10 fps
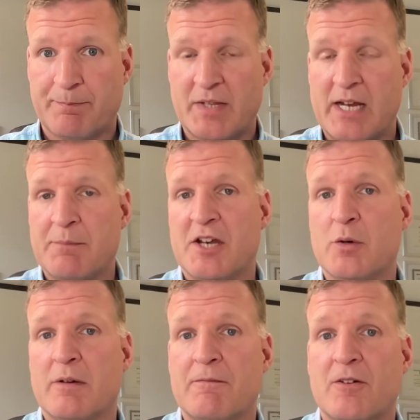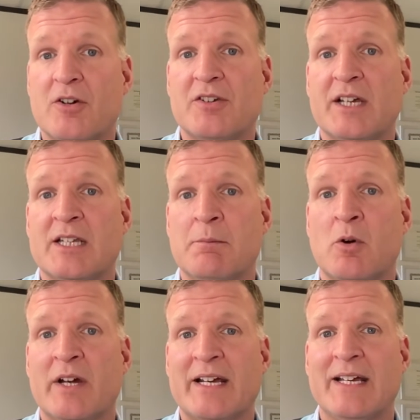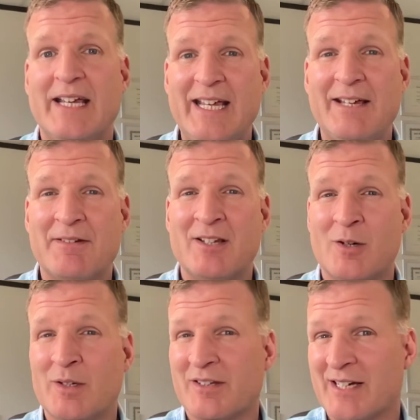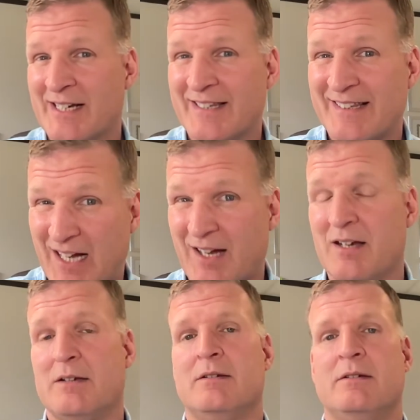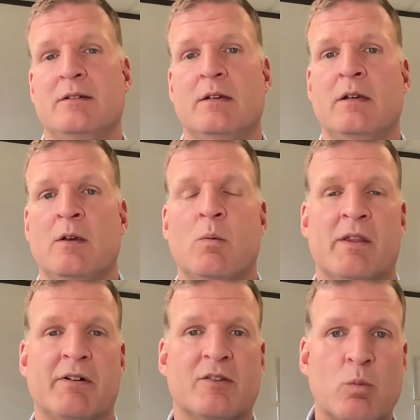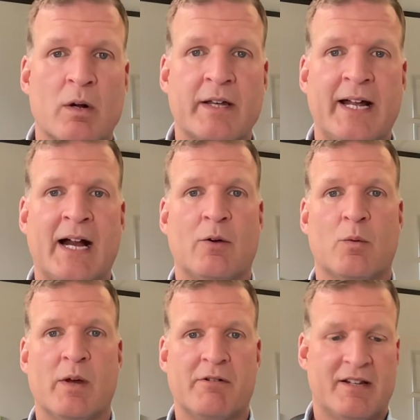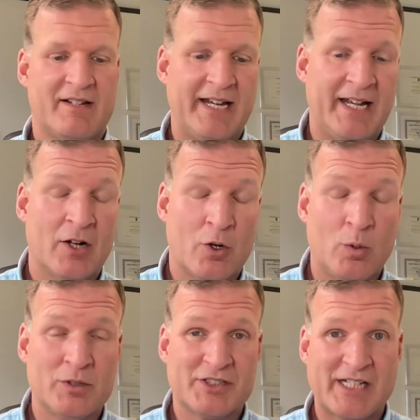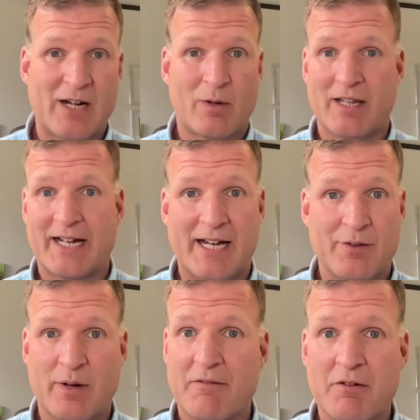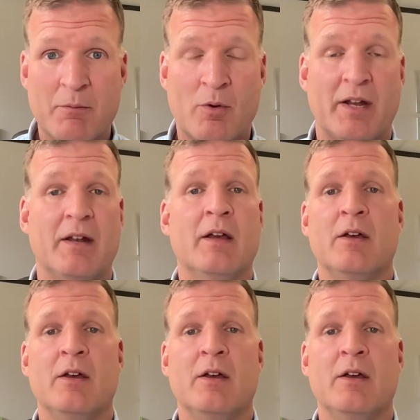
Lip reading: And I'm going to do it first thing in the morning, even though it's going to suck. Whether it's working out, whether it's taking a cold shower like I do every morning.